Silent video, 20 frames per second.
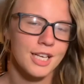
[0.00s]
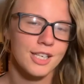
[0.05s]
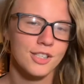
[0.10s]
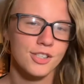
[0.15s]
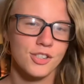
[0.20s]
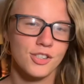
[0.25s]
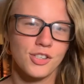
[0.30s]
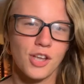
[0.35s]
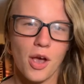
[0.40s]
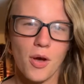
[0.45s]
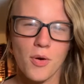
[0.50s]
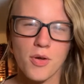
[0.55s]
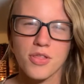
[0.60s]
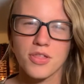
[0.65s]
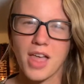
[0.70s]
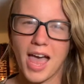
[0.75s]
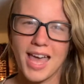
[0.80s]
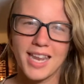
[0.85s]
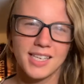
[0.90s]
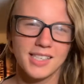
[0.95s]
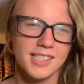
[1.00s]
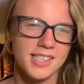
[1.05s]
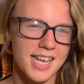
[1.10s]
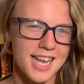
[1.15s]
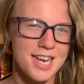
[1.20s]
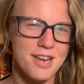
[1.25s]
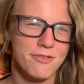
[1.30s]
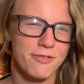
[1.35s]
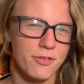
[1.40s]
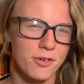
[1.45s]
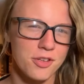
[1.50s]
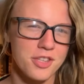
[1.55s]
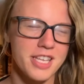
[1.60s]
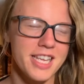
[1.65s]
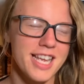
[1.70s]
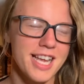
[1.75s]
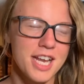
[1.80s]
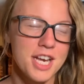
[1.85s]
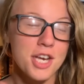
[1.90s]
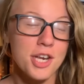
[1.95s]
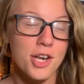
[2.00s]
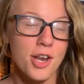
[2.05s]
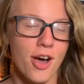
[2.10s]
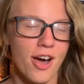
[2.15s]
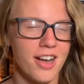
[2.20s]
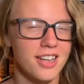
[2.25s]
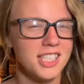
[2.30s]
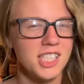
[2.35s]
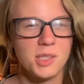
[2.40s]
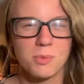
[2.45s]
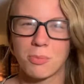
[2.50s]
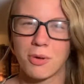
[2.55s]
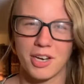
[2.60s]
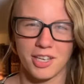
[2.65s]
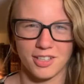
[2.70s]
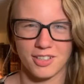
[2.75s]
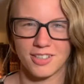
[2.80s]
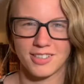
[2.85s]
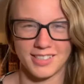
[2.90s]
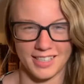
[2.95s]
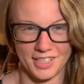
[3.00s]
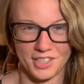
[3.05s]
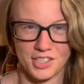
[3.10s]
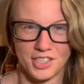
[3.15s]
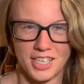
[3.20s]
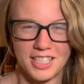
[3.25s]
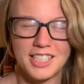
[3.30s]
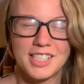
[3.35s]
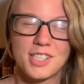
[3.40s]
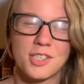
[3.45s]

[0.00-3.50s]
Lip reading: So that is it for the non-spoiler section.